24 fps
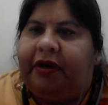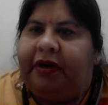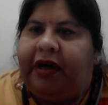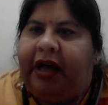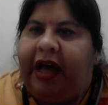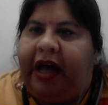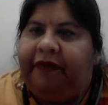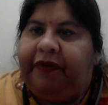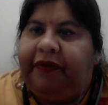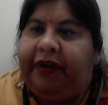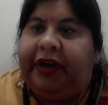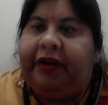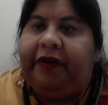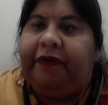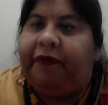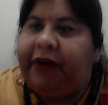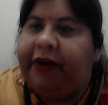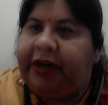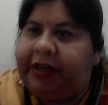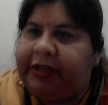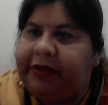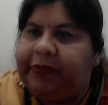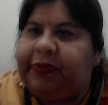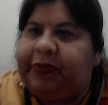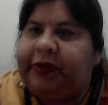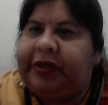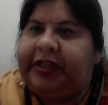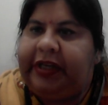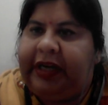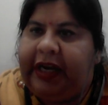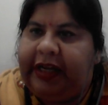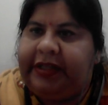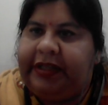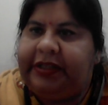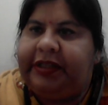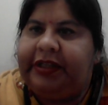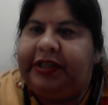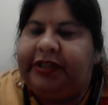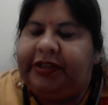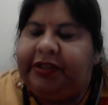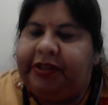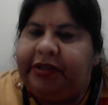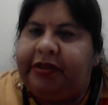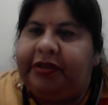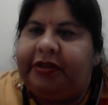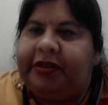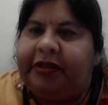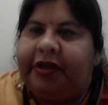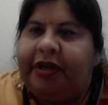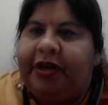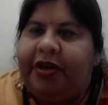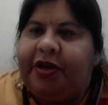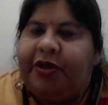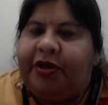having different specializations.